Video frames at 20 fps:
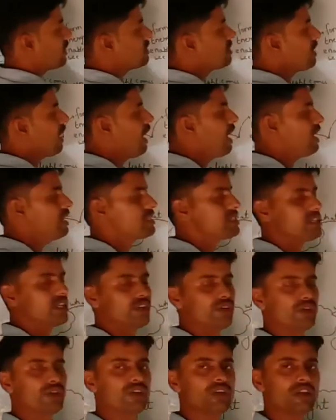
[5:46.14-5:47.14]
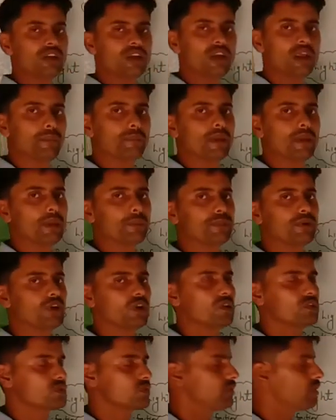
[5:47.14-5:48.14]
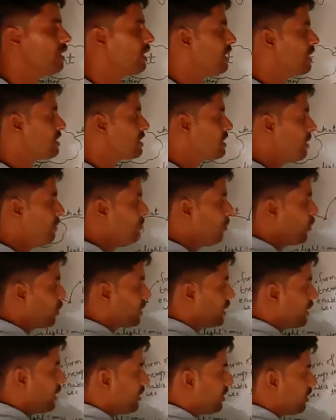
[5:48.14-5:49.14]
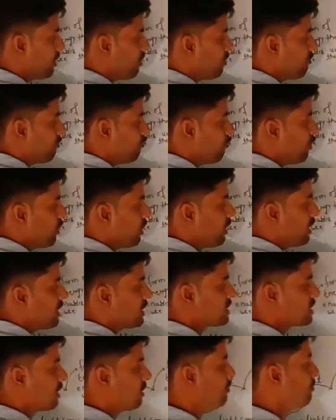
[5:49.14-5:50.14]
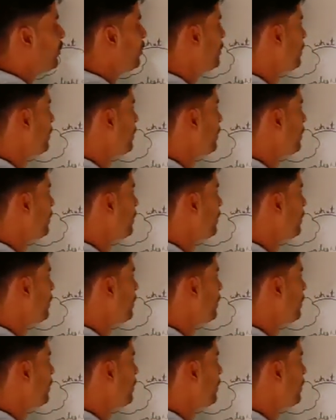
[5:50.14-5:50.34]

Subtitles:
it is asked in your paper also. It is important for exam